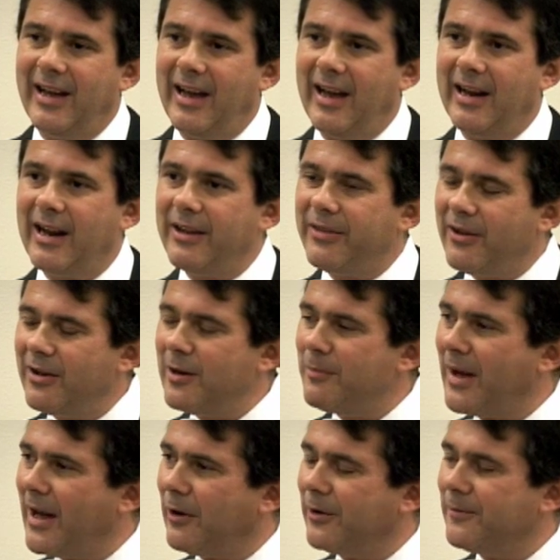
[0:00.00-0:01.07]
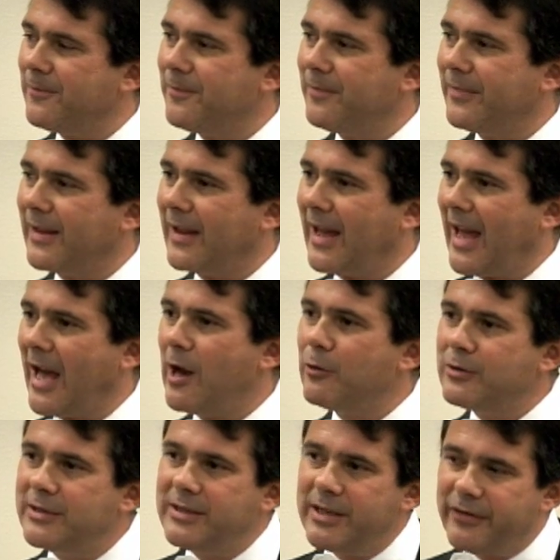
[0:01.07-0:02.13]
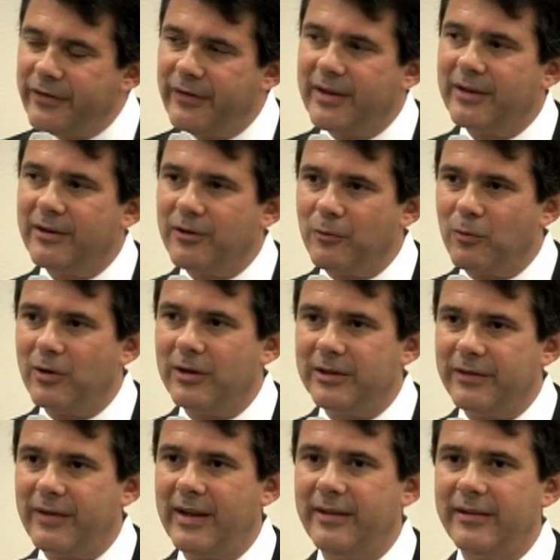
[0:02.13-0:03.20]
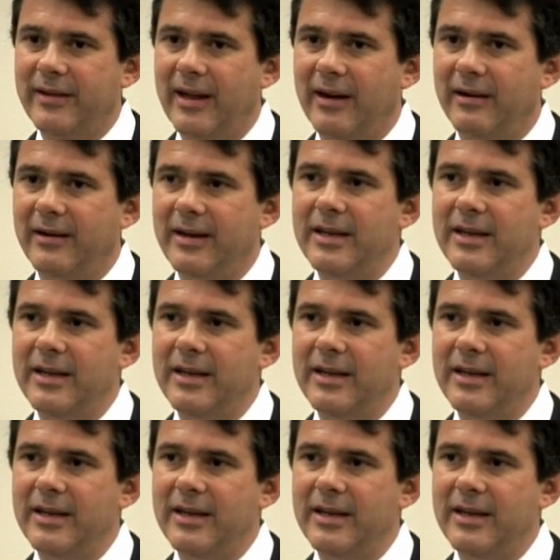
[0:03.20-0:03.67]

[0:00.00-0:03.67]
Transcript: And I thought about how different the world of healthcare